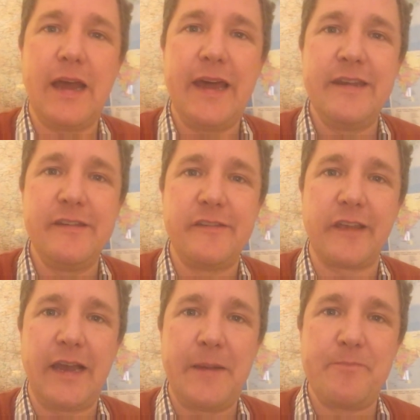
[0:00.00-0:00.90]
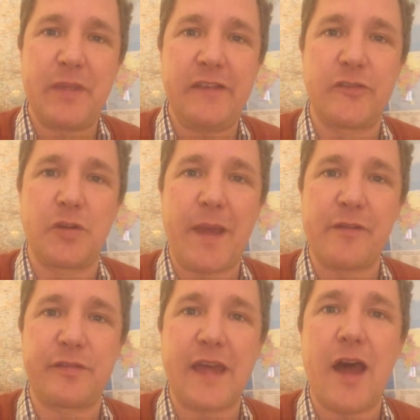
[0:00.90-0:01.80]
And he's got
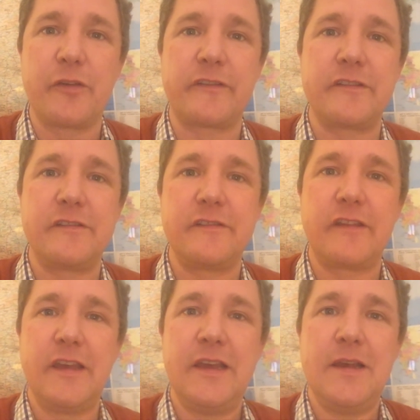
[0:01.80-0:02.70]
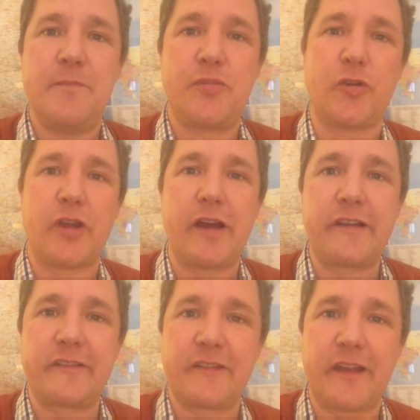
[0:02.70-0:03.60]
about 1,000
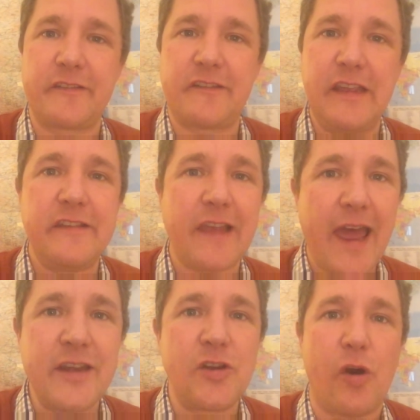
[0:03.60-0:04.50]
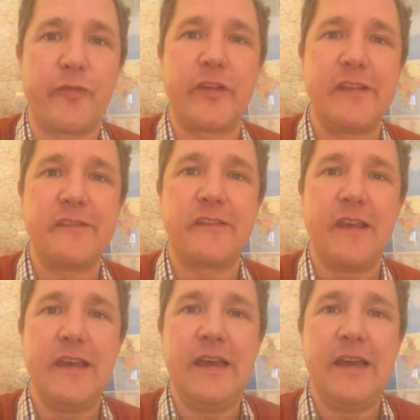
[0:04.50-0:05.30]
products, that's teas and coffees.